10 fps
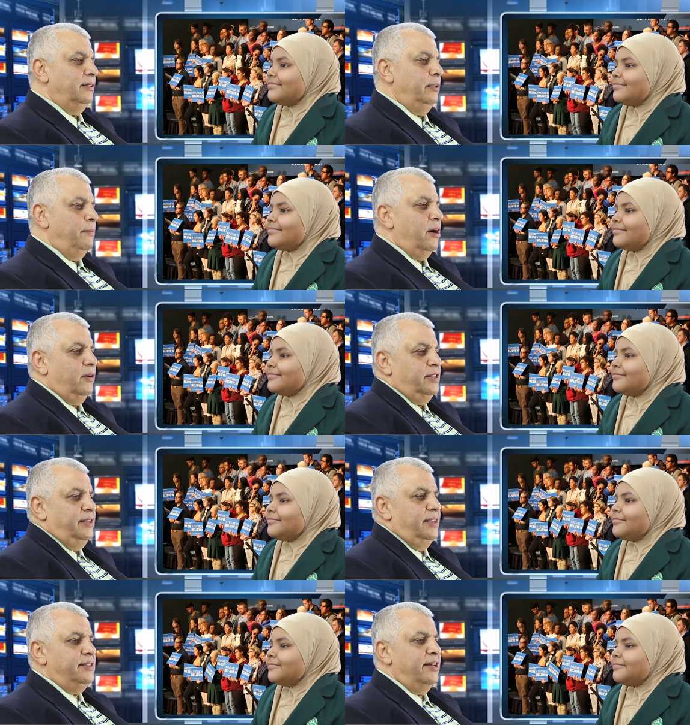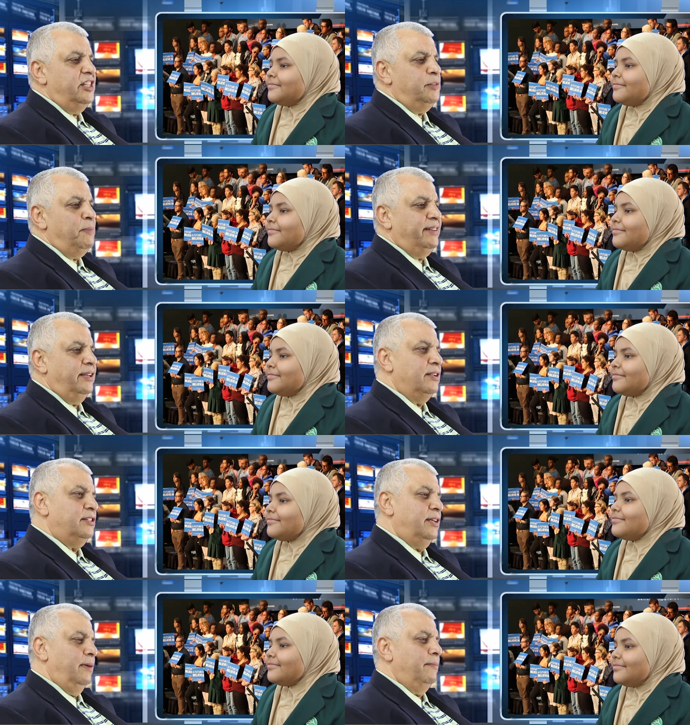Speaker 1: democracy is not a
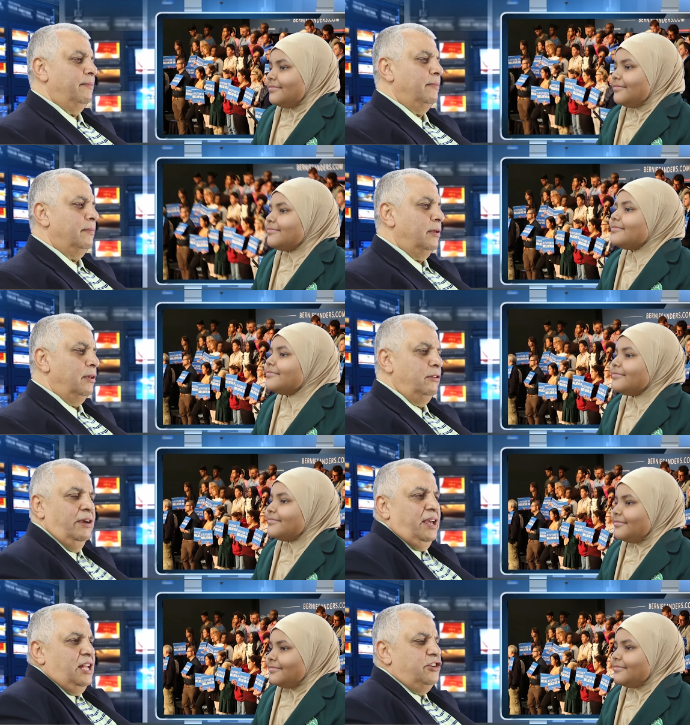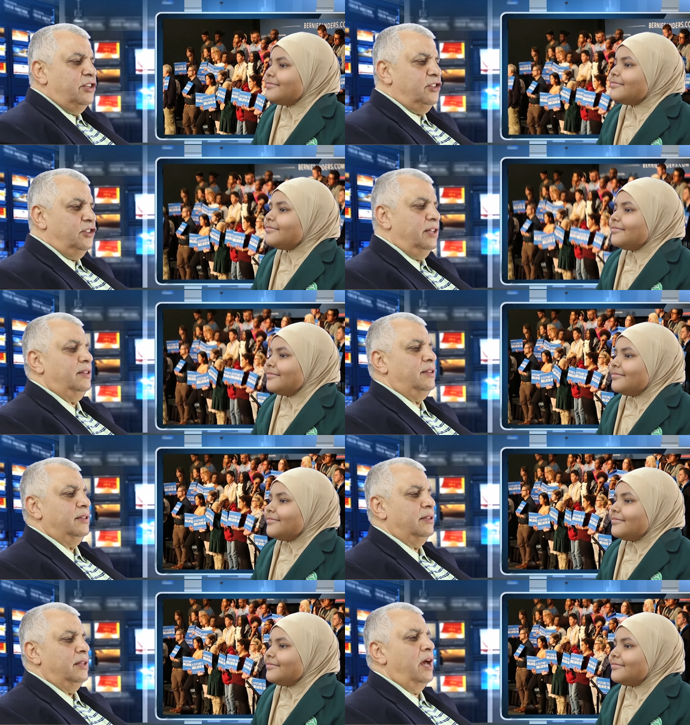spectator's game. You can't just sit
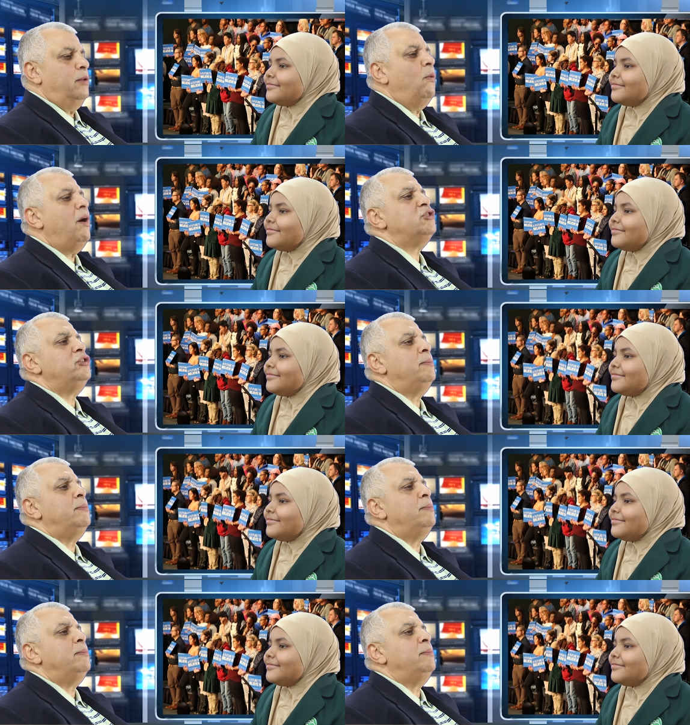and watch